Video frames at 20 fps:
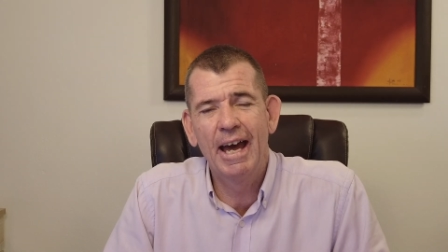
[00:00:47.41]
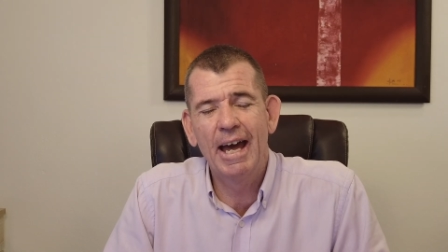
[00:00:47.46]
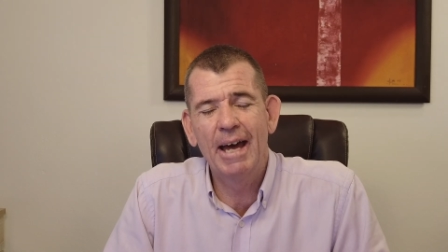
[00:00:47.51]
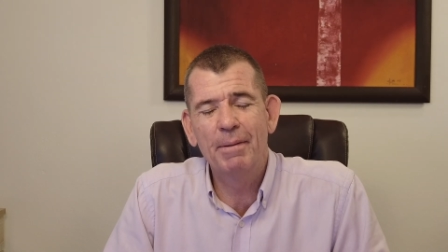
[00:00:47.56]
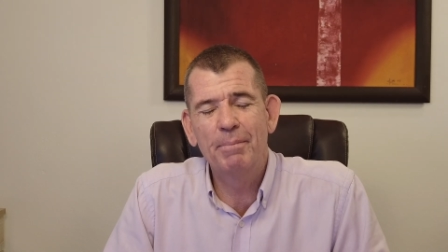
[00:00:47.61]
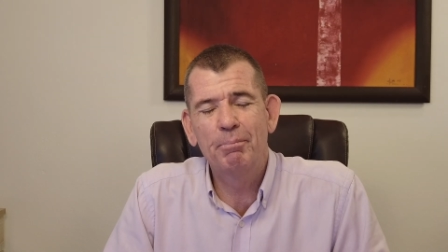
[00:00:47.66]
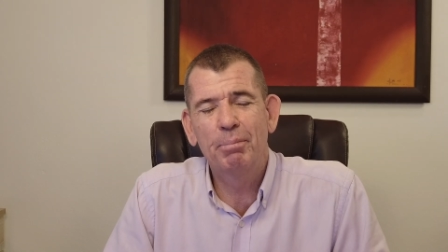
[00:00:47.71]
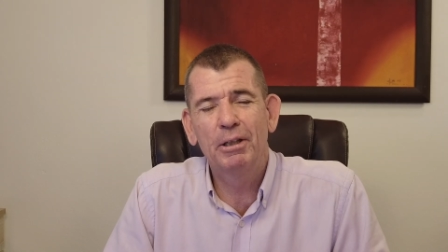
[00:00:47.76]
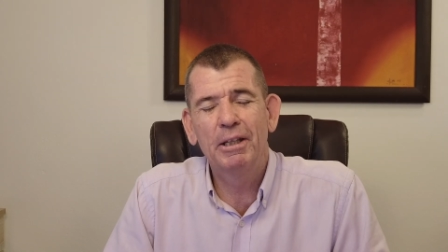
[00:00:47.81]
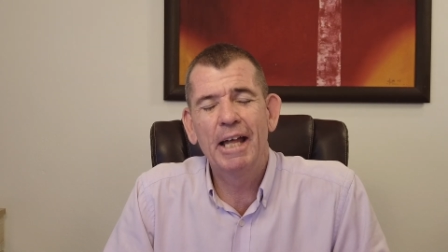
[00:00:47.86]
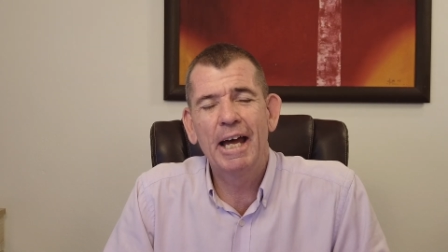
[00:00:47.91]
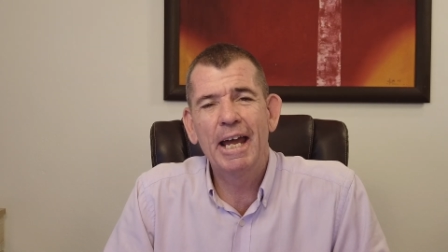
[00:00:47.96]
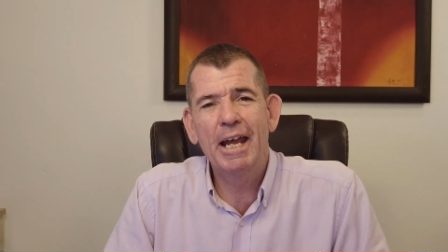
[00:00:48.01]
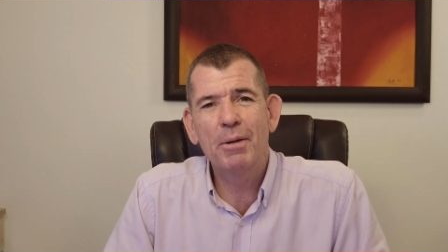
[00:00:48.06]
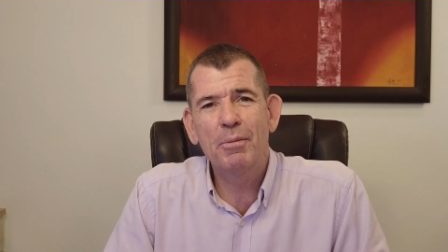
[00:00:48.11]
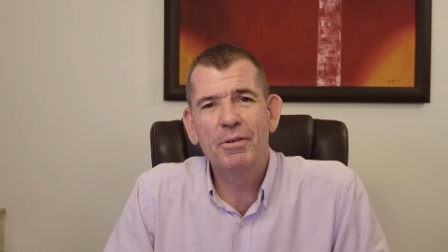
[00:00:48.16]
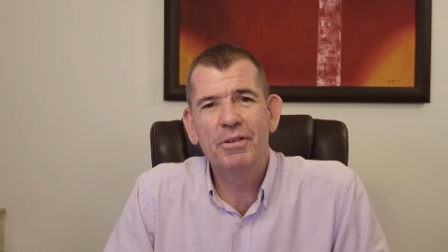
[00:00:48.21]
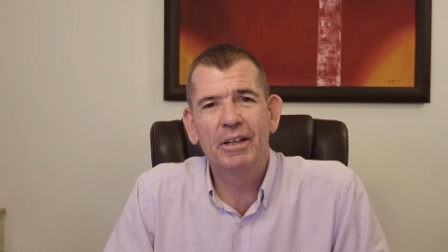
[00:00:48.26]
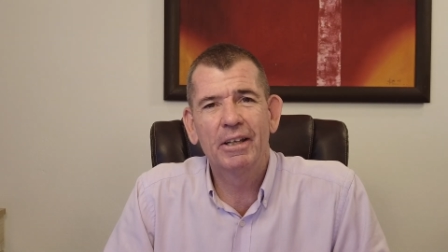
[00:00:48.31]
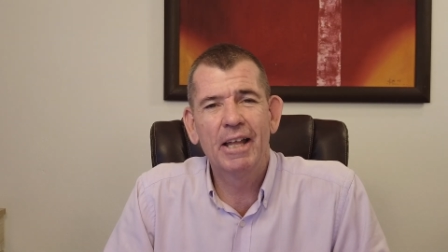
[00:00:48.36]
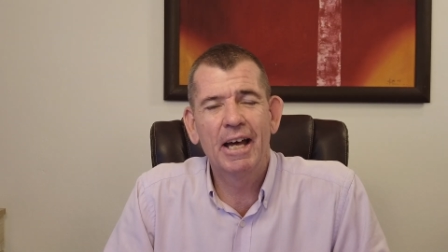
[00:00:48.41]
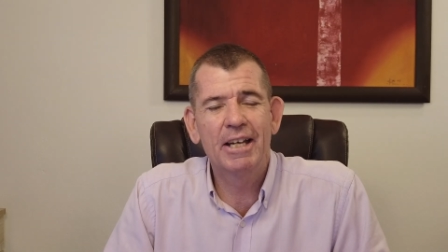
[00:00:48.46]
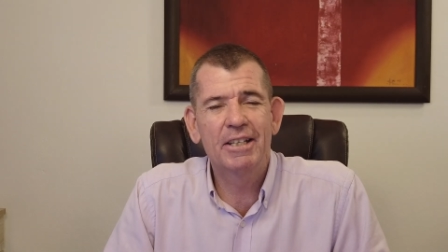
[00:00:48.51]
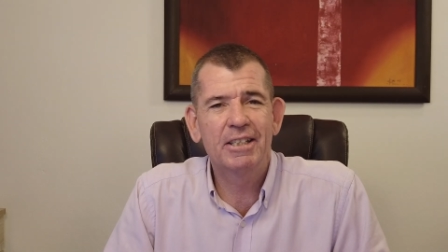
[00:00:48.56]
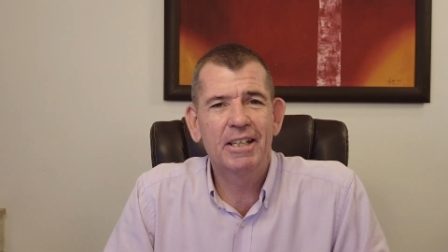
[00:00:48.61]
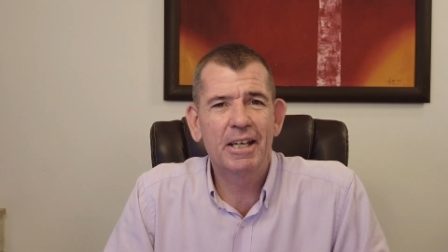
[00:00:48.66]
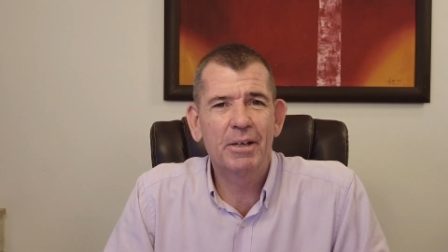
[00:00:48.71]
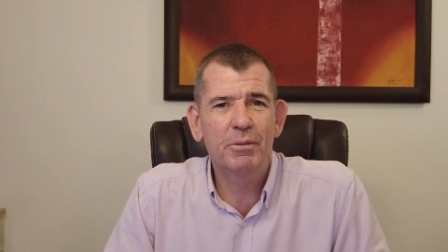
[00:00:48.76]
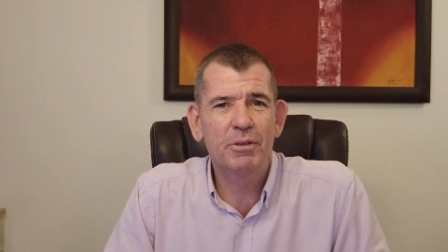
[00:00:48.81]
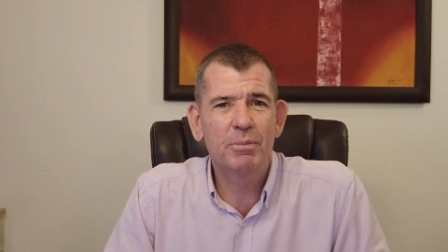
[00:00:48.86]
a play with a large
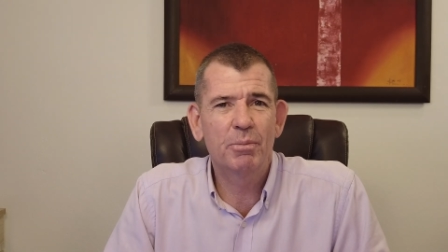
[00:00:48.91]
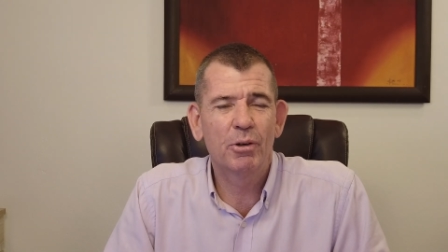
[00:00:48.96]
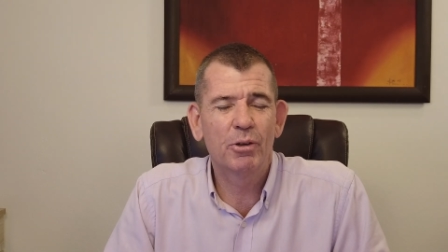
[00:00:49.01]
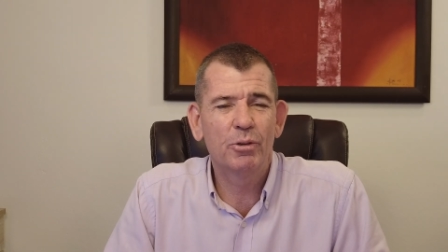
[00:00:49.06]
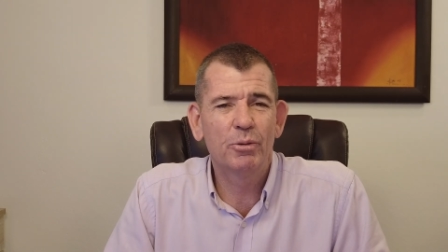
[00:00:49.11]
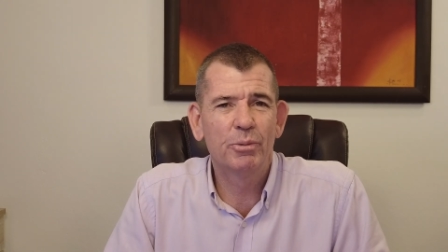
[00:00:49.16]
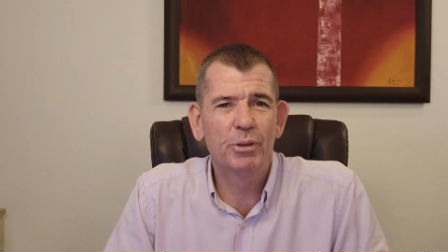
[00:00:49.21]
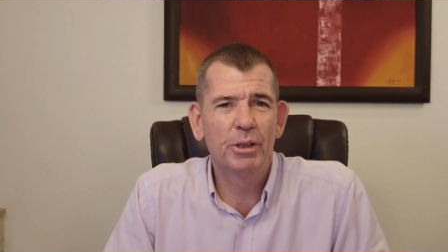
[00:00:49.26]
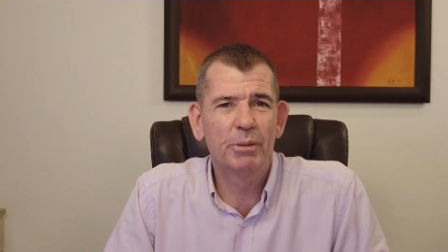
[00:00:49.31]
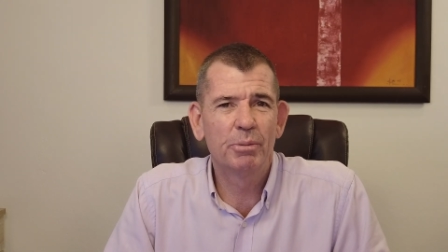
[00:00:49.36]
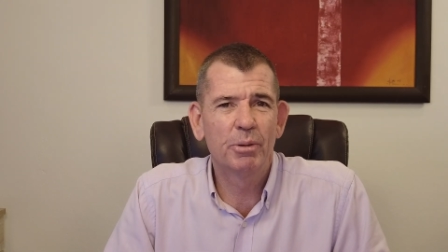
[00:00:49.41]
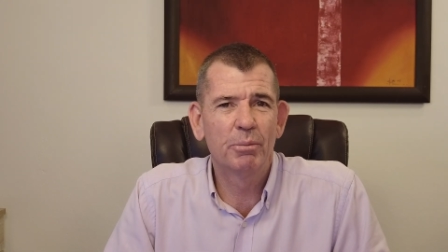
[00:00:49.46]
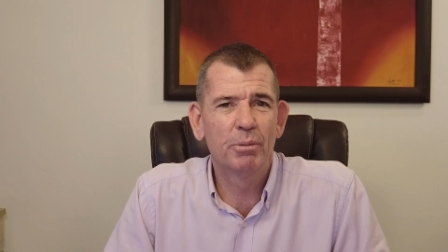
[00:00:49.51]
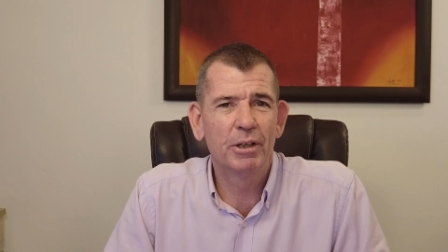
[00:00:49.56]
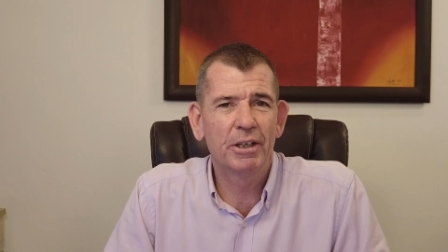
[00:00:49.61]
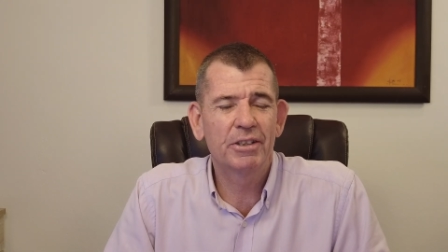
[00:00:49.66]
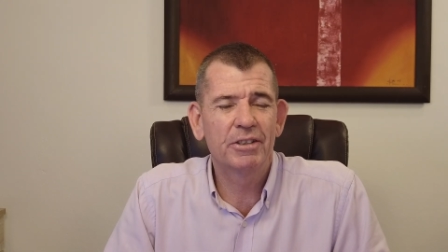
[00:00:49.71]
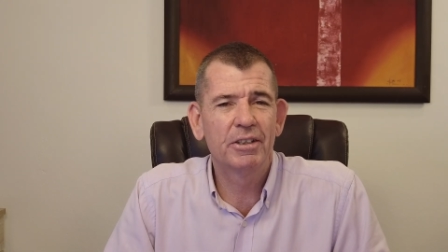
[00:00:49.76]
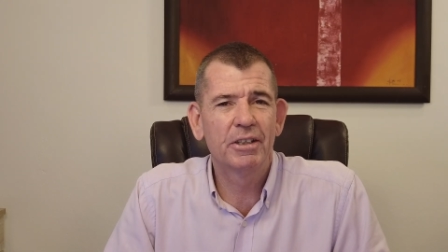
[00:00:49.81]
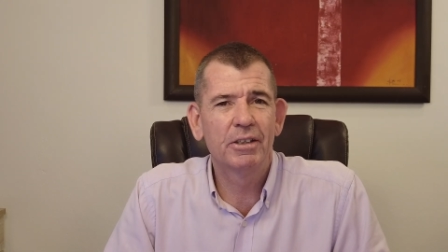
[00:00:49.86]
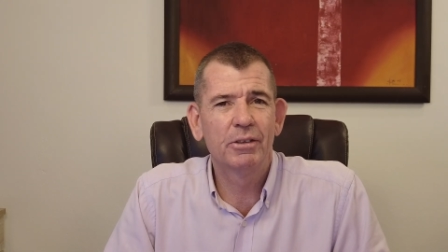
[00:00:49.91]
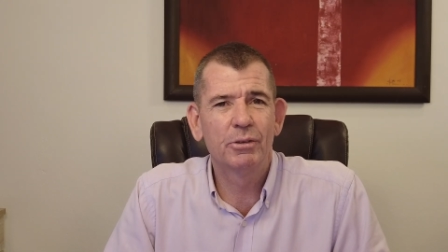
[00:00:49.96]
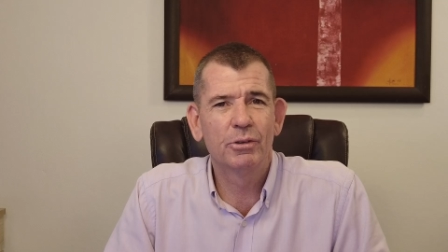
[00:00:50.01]
language model, be it Perplexity